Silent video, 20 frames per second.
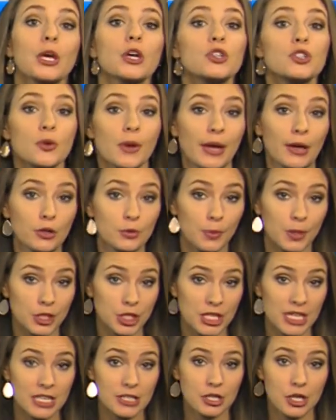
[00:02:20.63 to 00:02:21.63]
So here's what you
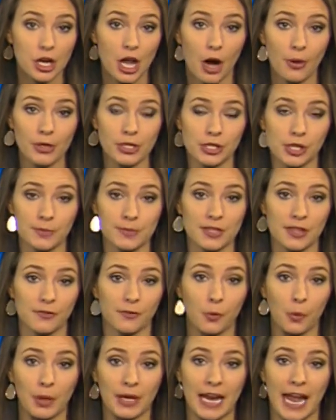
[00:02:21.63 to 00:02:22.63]
need to know in terms of the
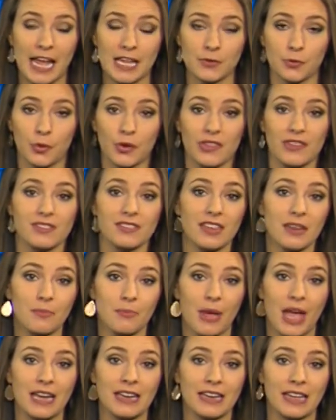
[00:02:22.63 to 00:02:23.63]
forecast for this
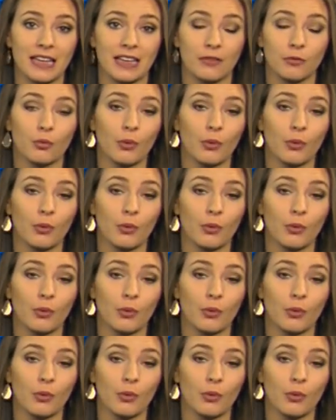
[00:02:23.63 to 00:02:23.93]
impending